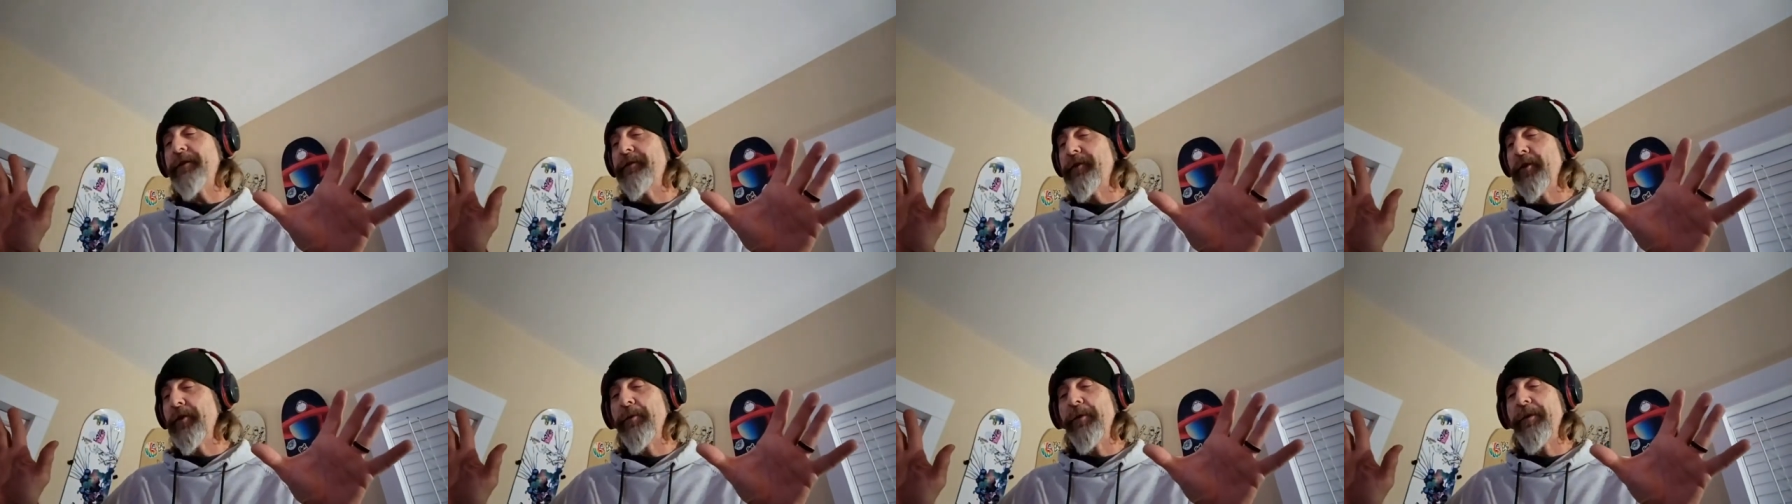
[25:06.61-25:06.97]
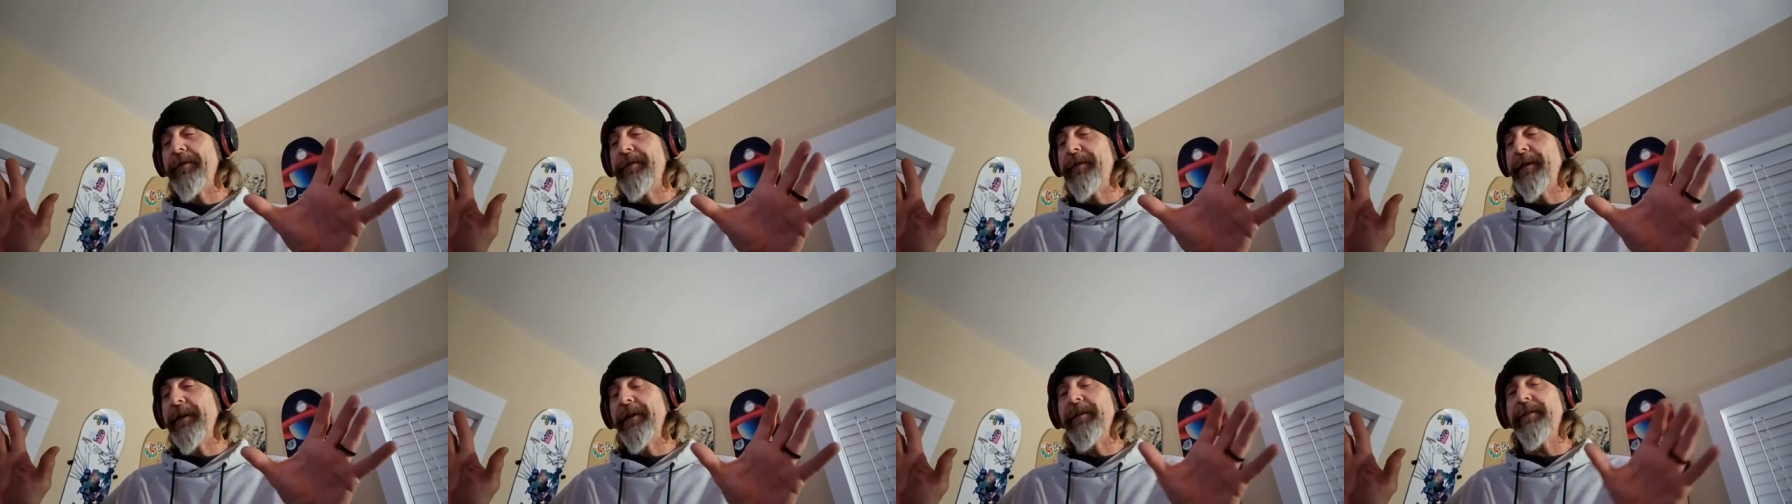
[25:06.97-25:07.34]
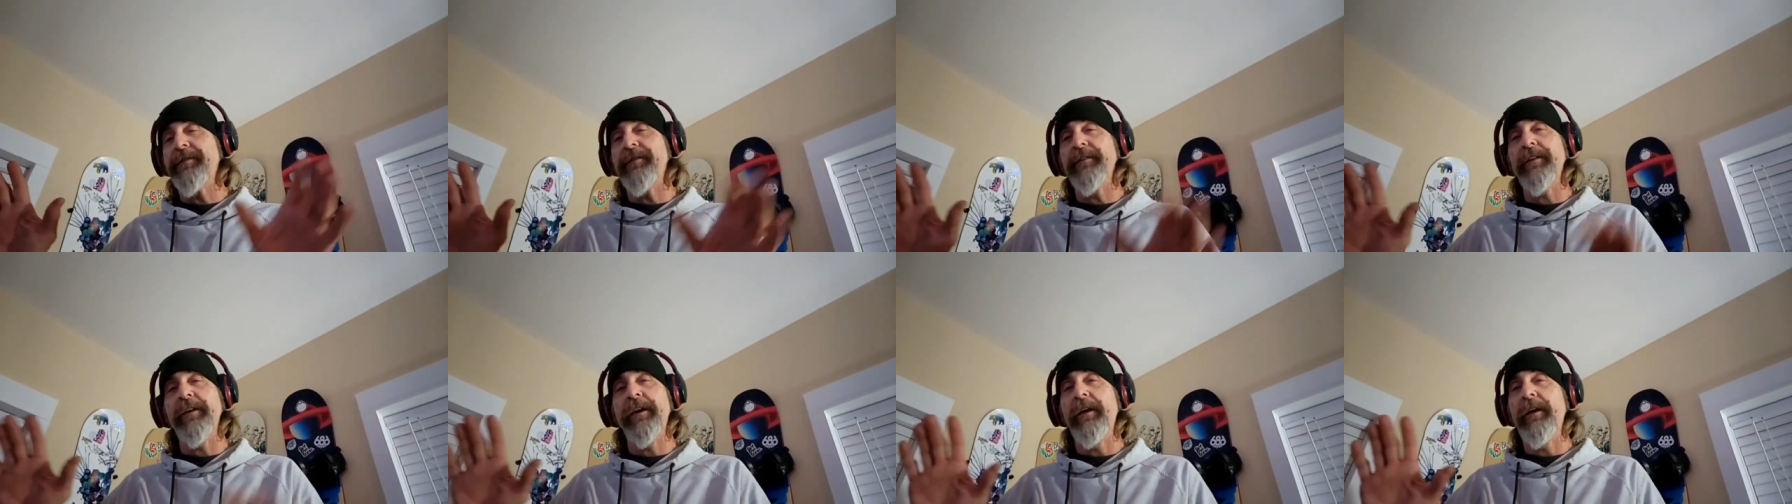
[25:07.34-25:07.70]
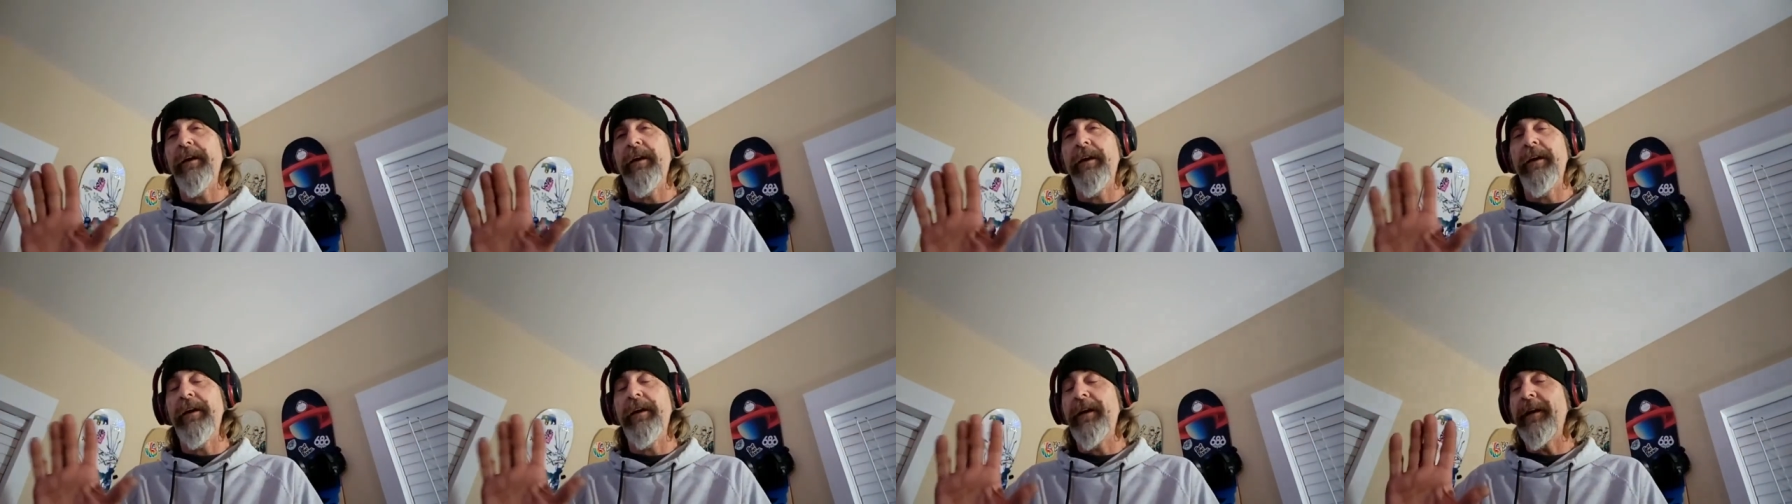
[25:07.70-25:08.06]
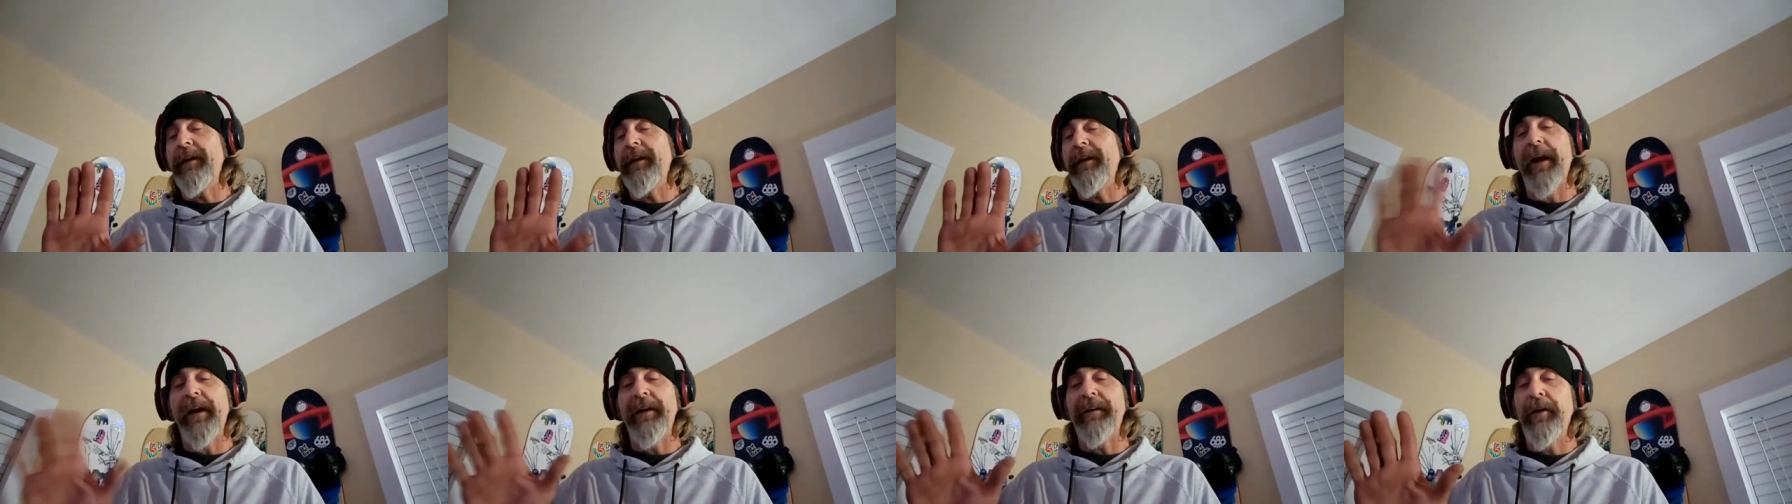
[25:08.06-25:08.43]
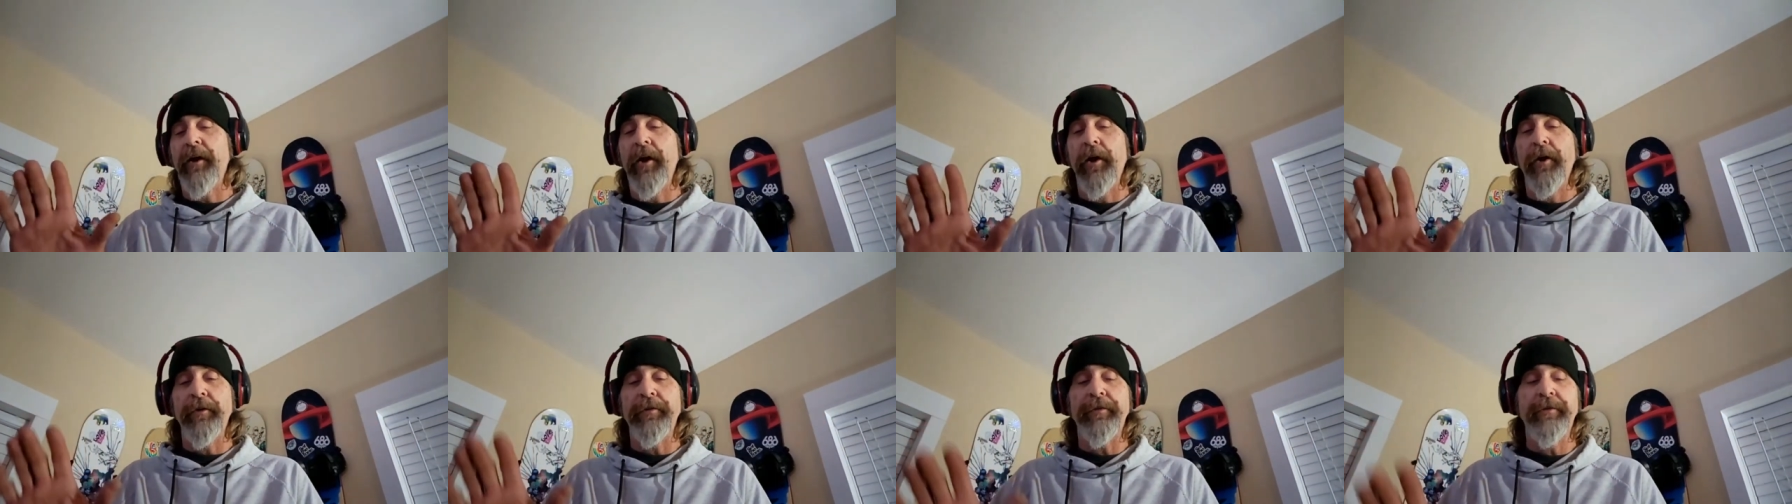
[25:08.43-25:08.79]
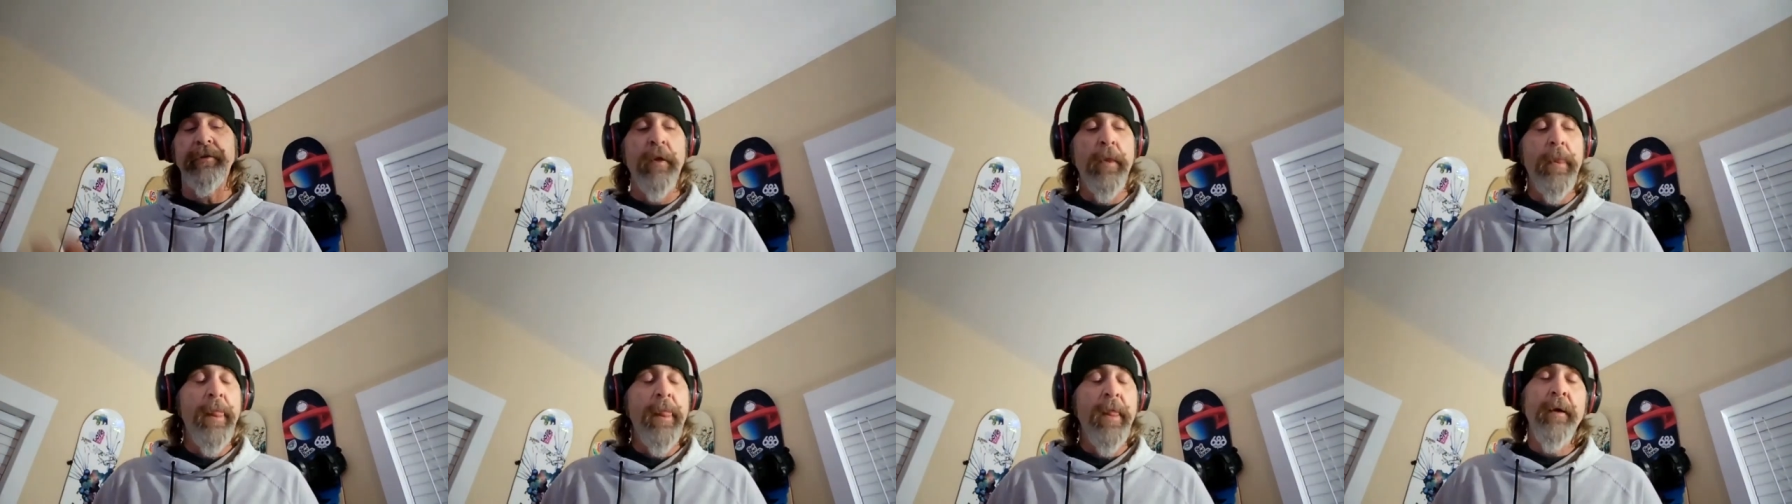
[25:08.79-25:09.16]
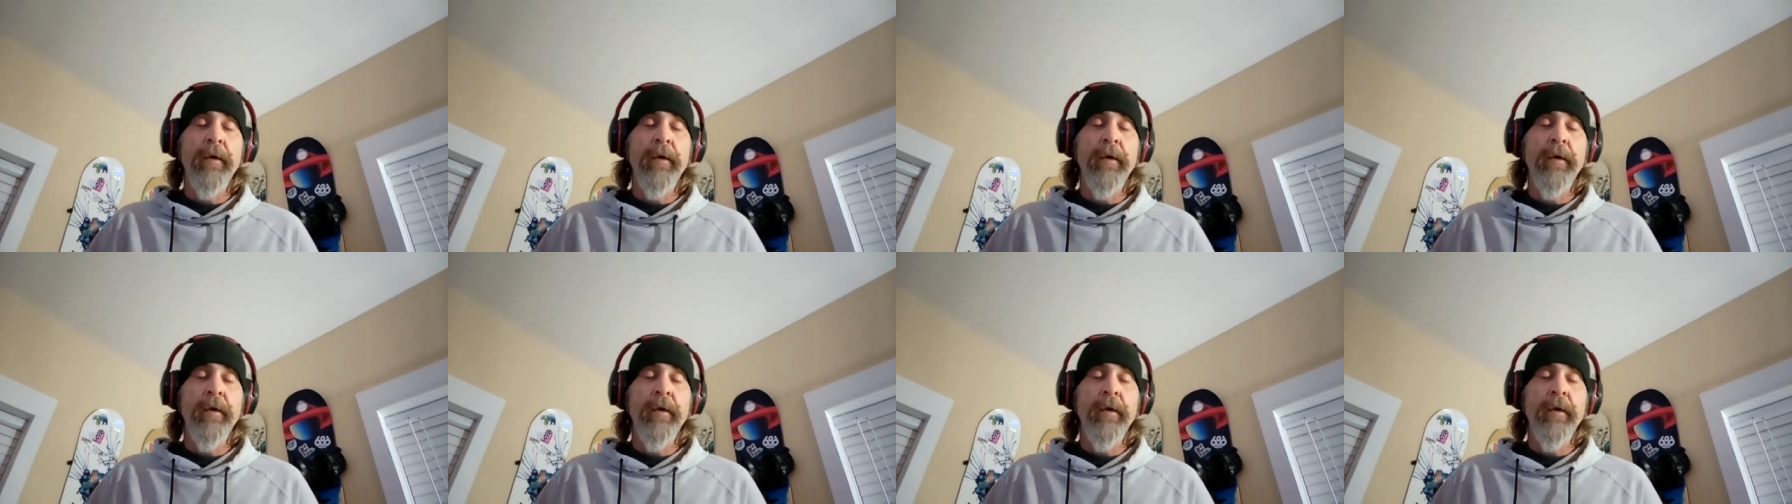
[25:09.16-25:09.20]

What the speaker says: to do with this, it got lost.